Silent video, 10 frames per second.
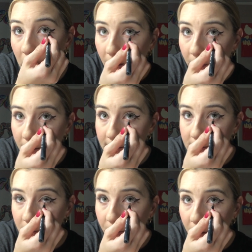And this is
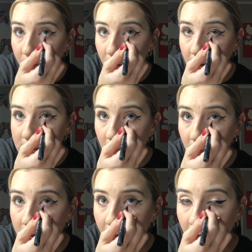the part where I start
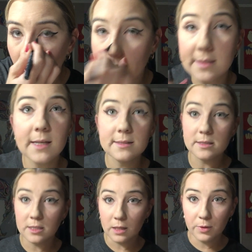looking crazy because
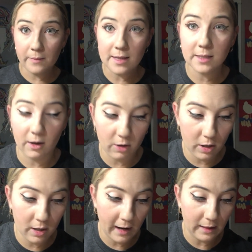until I put mascara
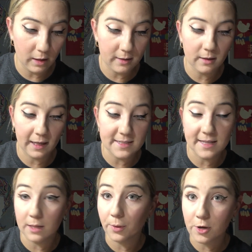on, I look like a
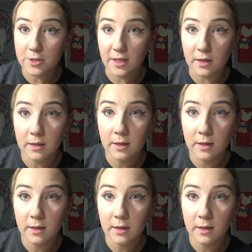dead person.